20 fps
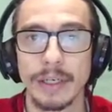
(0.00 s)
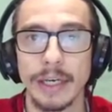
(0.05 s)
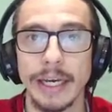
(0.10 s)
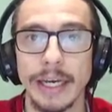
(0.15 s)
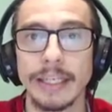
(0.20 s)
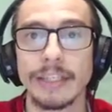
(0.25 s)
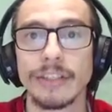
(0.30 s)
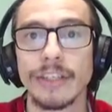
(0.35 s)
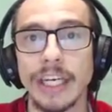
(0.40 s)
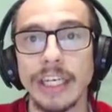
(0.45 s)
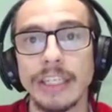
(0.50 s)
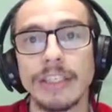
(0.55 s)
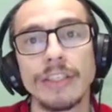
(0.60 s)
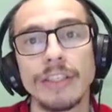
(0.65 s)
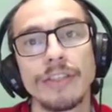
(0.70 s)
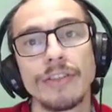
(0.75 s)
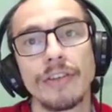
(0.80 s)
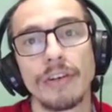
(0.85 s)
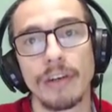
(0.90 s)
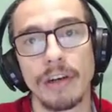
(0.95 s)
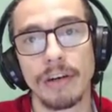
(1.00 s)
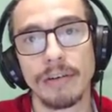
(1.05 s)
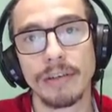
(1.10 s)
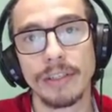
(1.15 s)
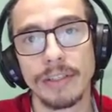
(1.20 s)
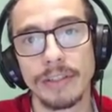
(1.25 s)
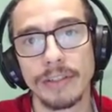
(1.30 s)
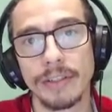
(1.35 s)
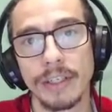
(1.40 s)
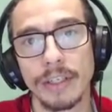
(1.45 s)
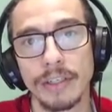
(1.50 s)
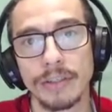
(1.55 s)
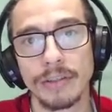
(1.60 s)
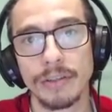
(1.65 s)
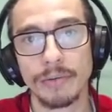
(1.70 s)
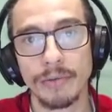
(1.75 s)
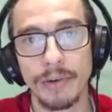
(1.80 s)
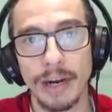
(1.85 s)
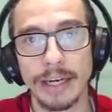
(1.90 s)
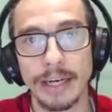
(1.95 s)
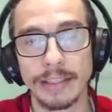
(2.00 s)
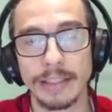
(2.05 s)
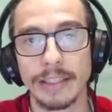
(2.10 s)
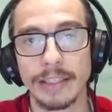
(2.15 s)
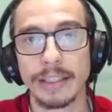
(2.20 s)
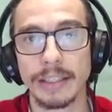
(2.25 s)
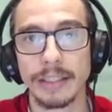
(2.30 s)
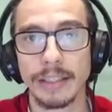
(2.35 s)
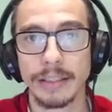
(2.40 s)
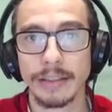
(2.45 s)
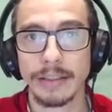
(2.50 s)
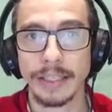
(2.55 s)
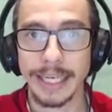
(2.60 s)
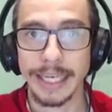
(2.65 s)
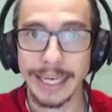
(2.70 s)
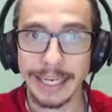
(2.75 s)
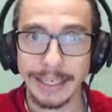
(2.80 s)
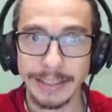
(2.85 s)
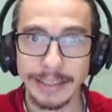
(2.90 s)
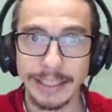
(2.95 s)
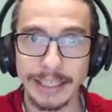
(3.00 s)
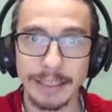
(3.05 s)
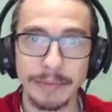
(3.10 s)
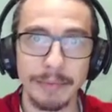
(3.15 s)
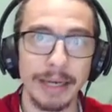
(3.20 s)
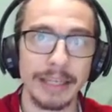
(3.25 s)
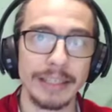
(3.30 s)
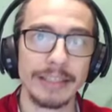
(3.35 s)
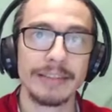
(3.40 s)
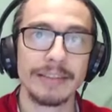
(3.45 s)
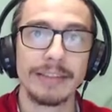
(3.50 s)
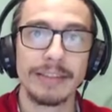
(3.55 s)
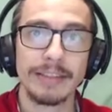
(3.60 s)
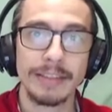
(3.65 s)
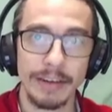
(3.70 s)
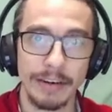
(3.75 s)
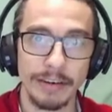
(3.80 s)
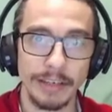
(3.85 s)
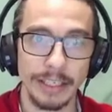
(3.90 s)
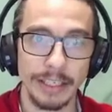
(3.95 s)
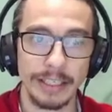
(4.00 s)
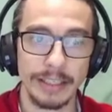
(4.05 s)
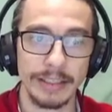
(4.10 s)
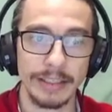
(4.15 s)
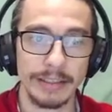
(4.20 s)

And changes are always subtracted, the ending minus the starting.